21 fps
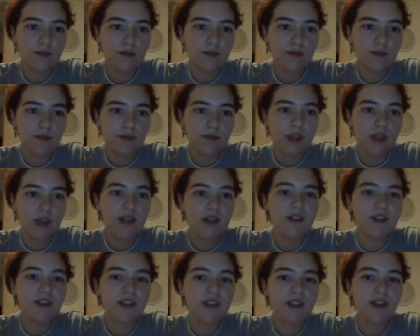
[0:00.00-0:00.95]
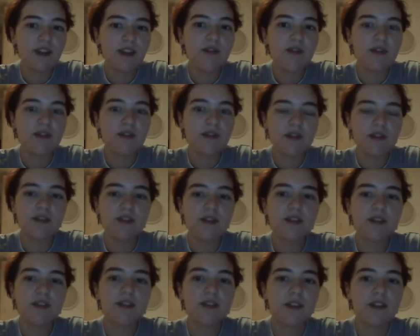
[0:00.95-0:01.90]

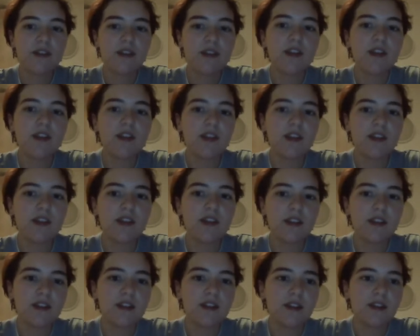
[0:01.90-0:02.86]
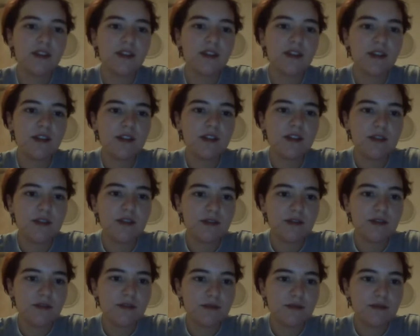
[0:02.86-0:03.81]

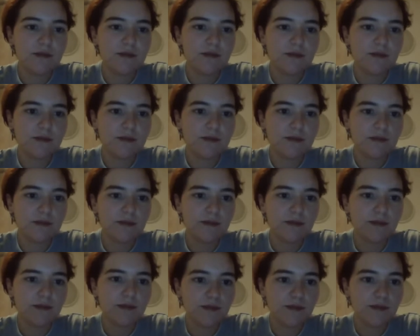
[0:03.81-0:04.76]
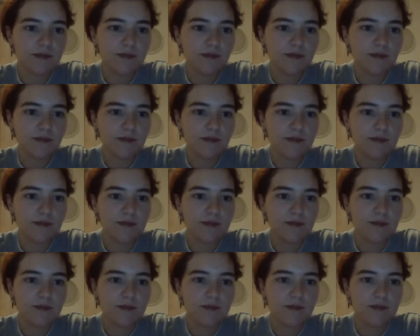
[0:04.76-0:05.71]

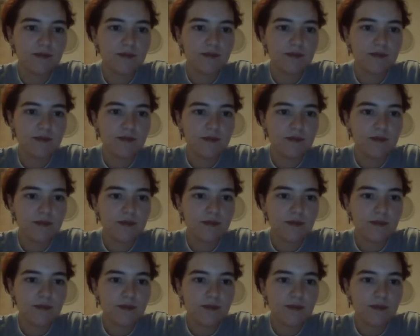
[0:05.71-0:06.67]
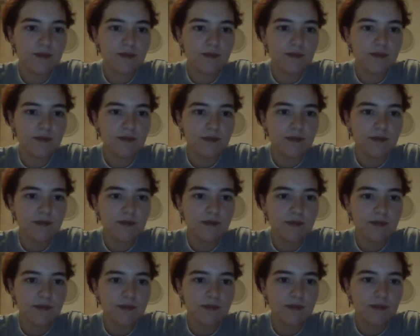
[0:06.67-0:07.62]

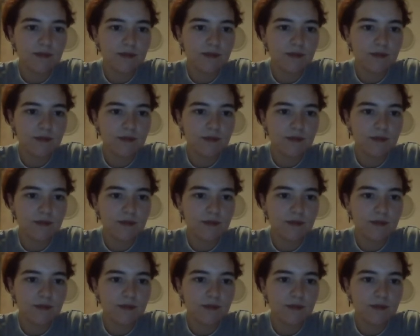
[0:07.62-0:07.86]
[no speech]